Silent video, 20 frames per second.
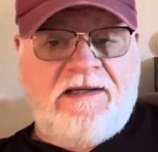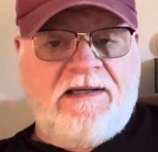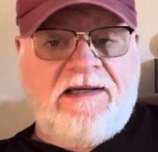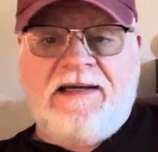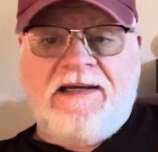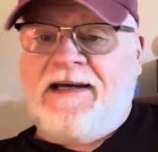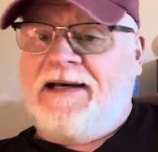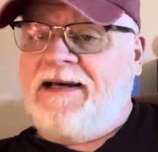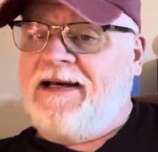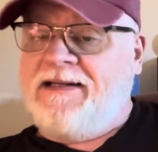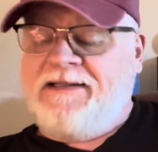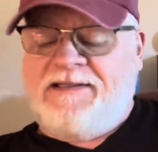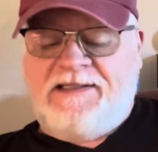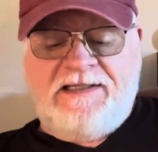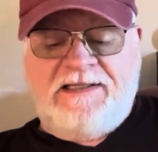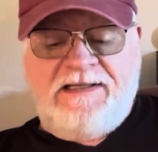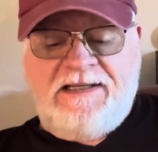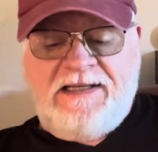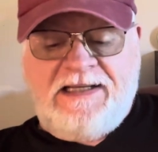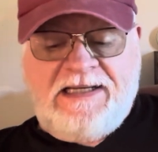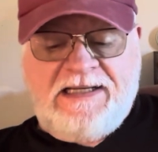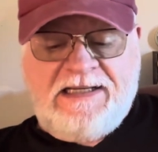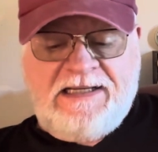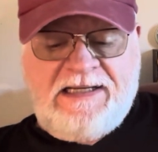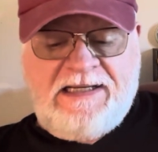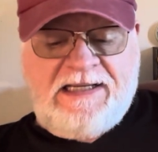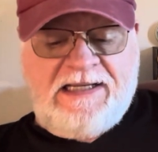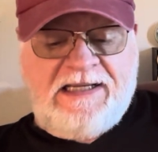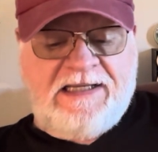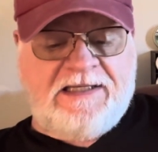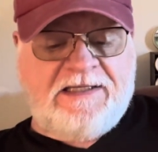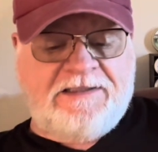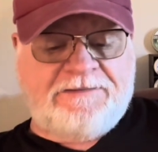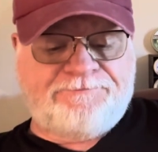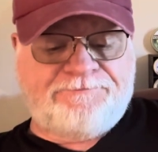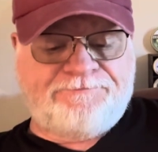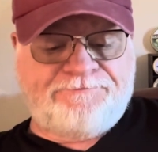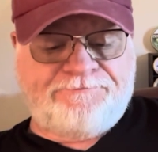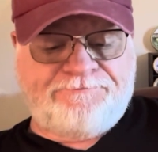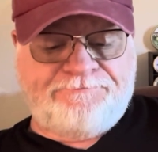I did not like
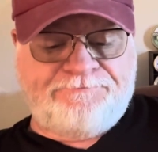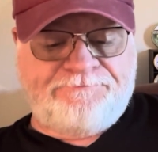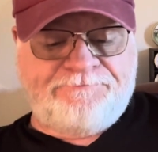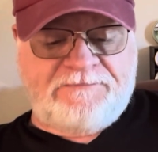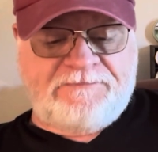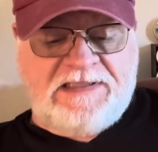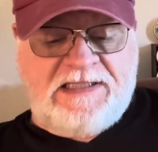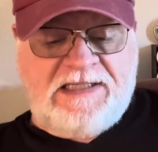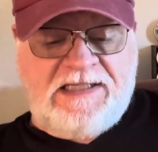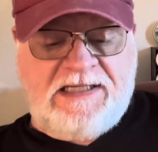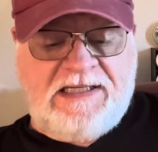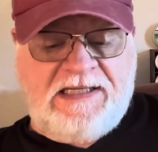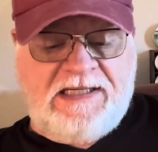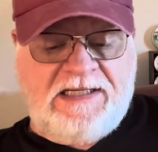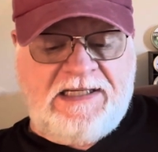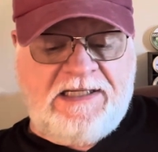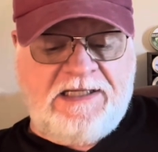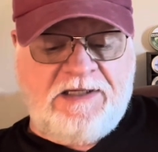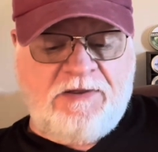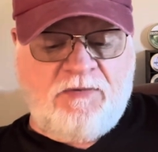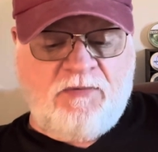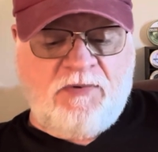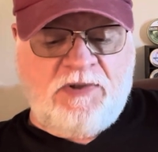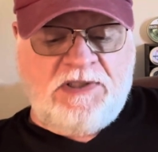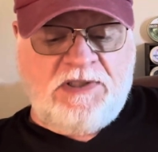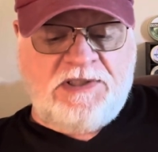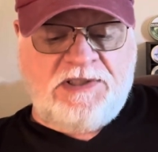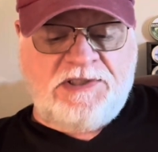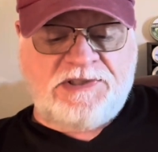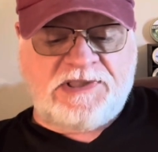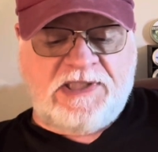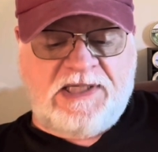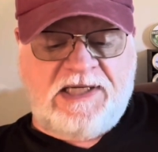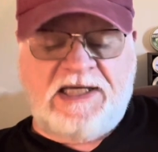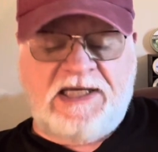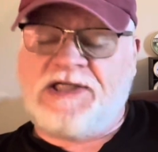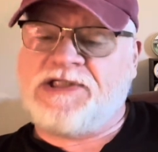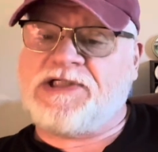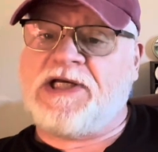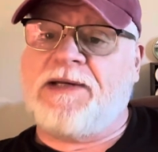it. And it was
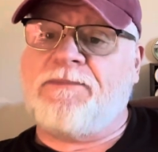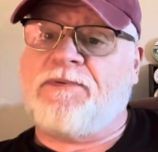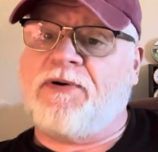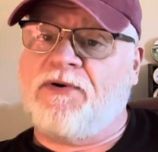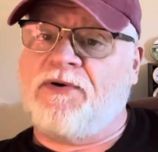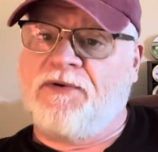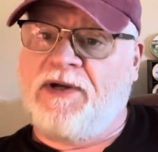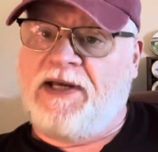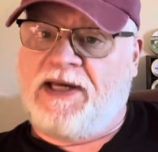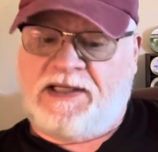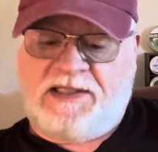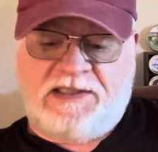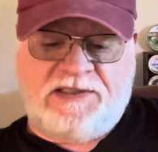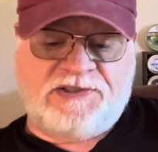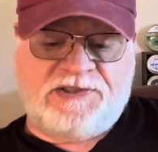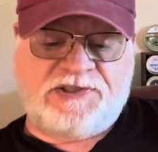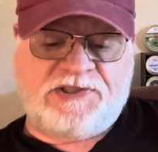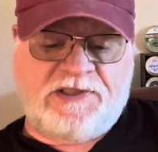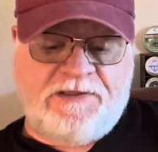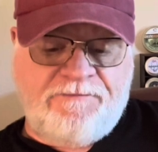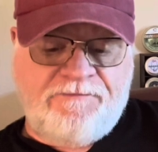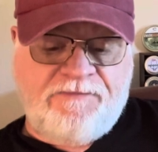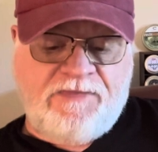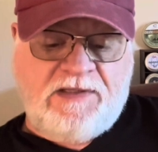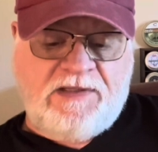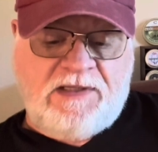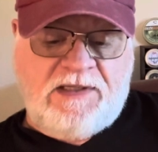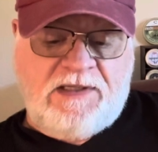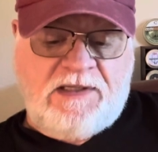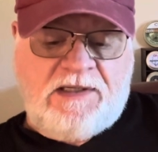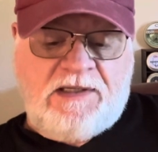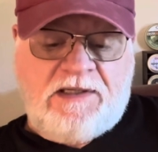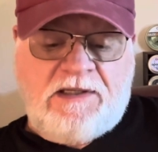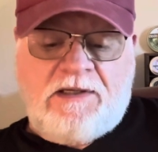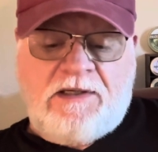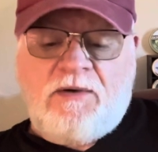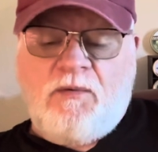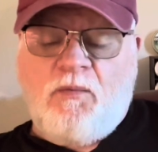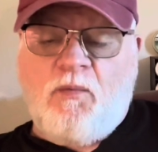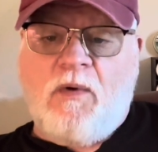AJ Peretti's
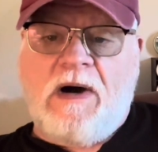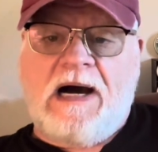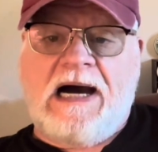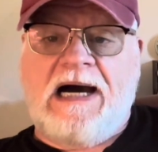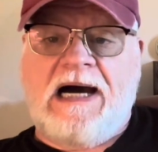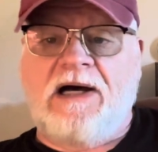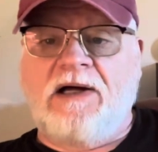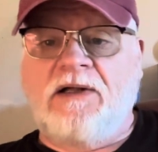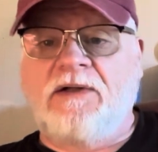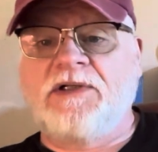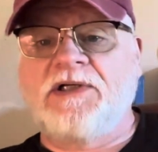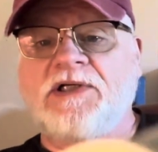Wild